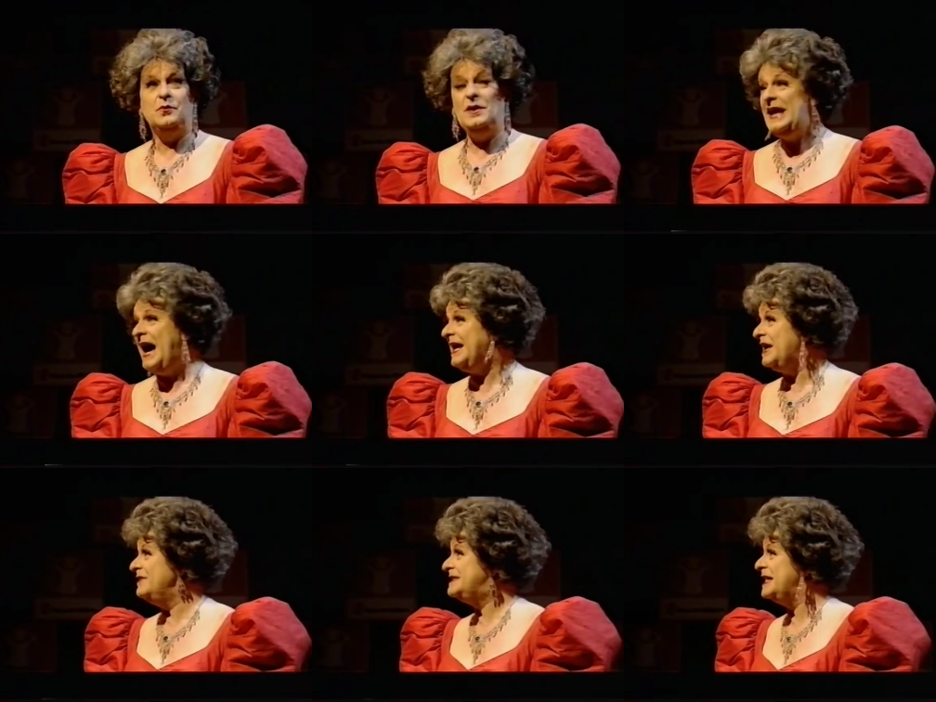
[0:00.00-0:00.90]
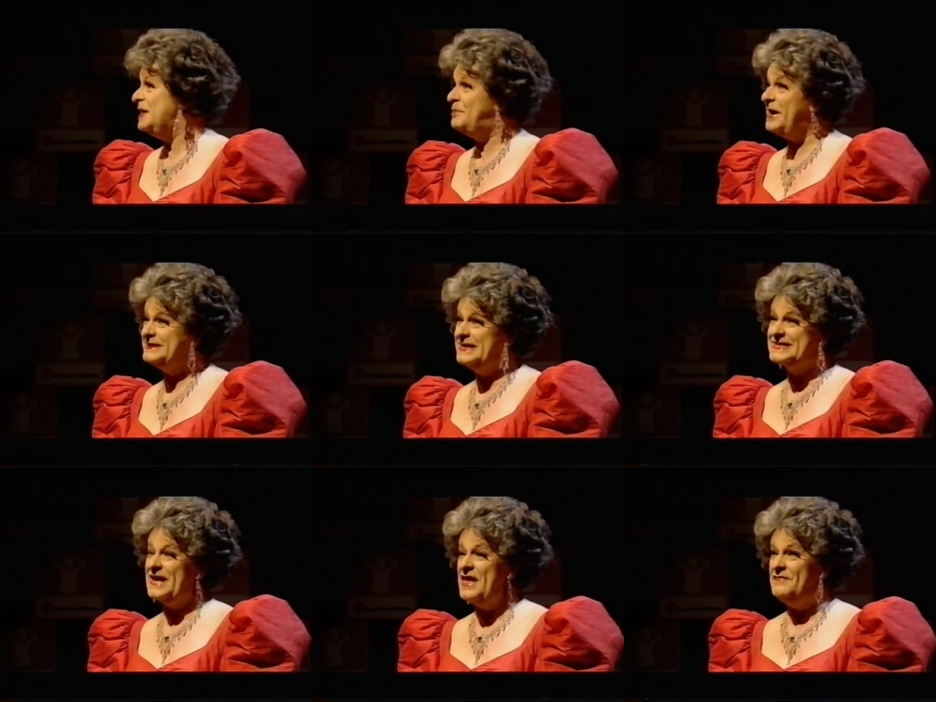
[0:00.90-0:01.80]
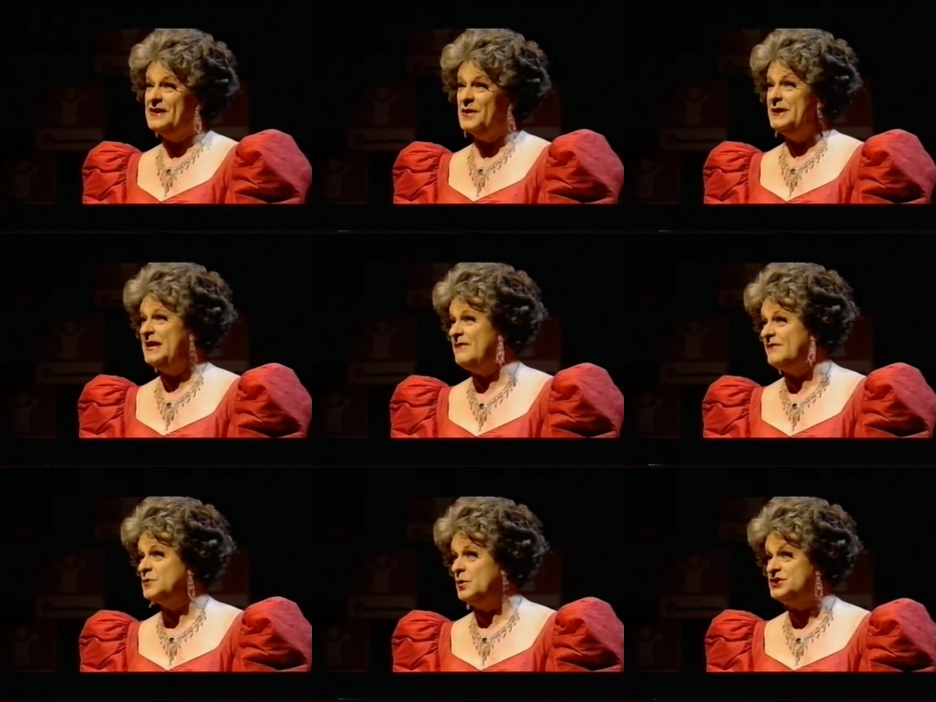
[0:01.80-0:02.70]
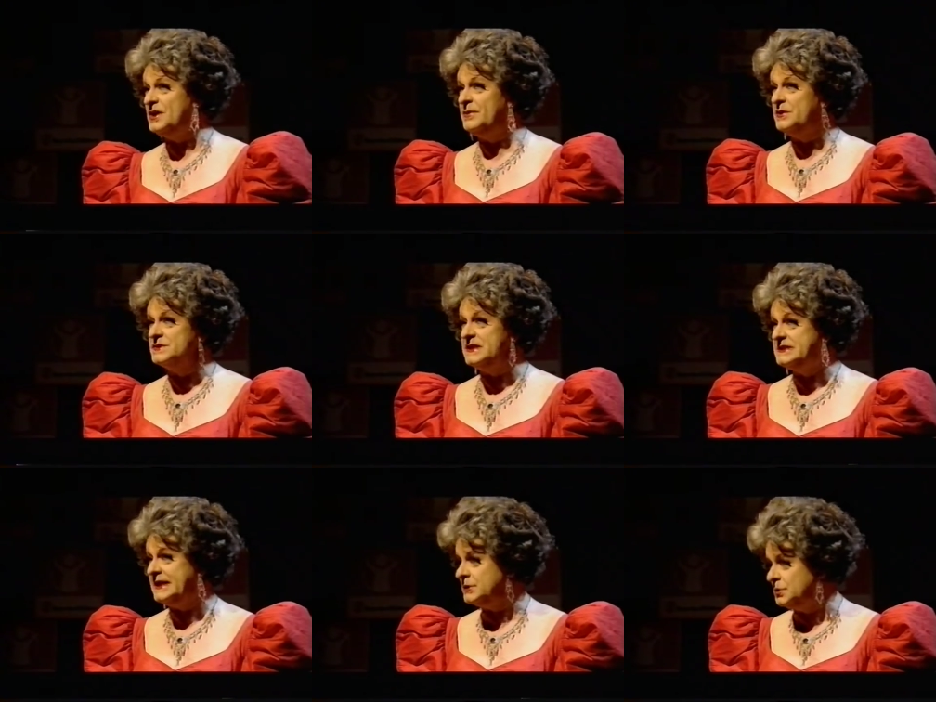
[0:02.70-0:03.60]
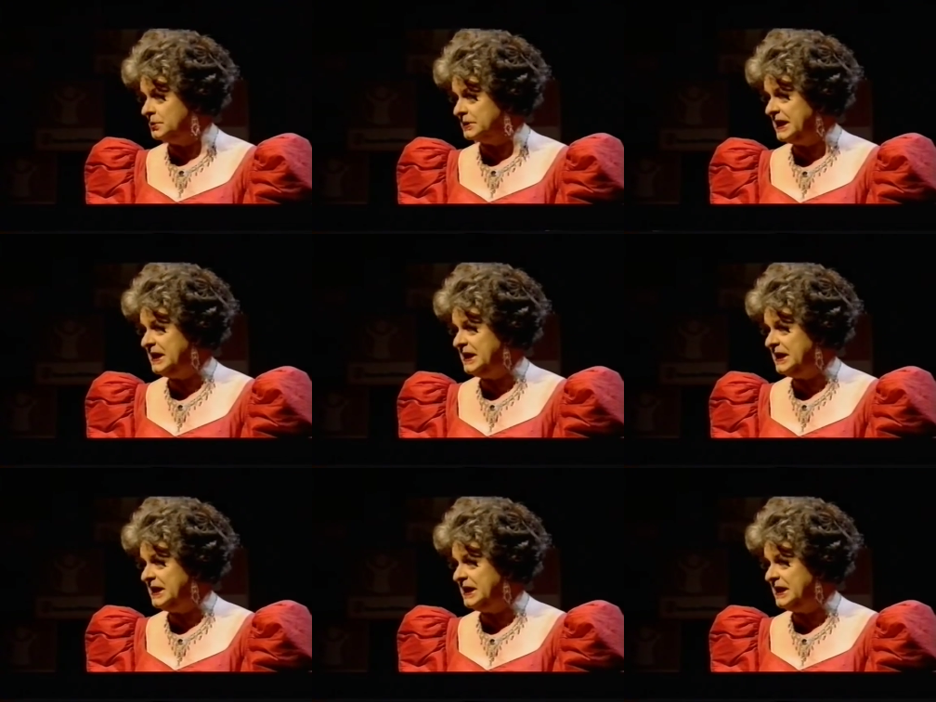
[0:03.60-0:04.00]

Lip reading: When I give a dinner party in South Africa, we never have to wash up because they take it all.